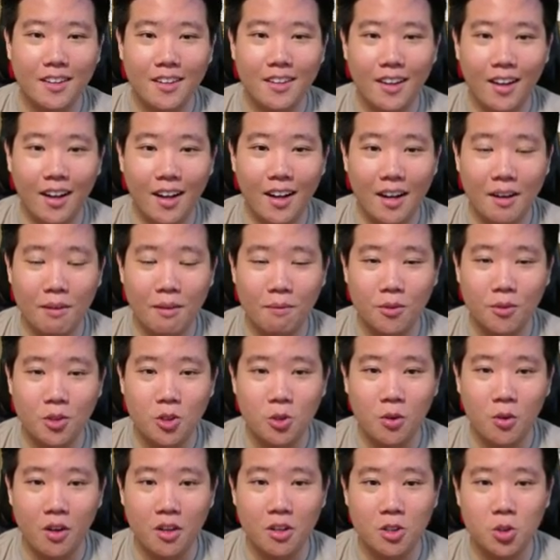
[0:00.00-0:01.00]

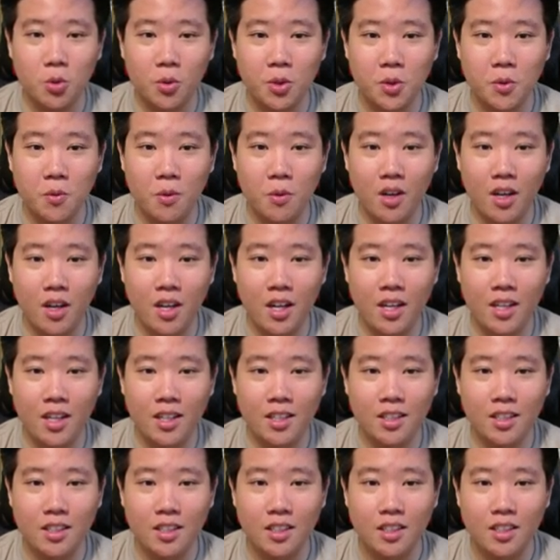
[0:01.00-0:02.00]

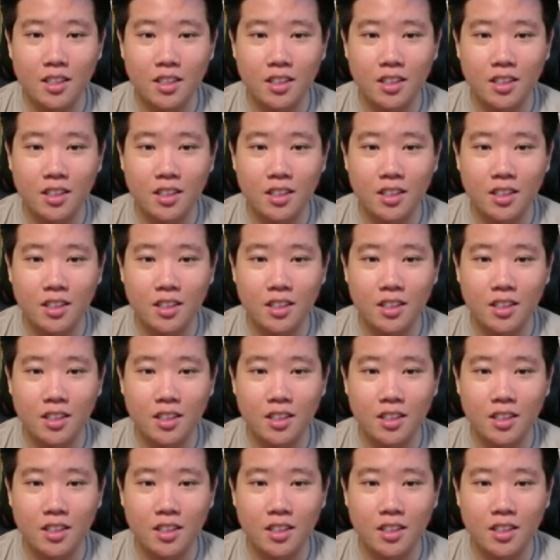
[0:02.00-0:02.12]
221,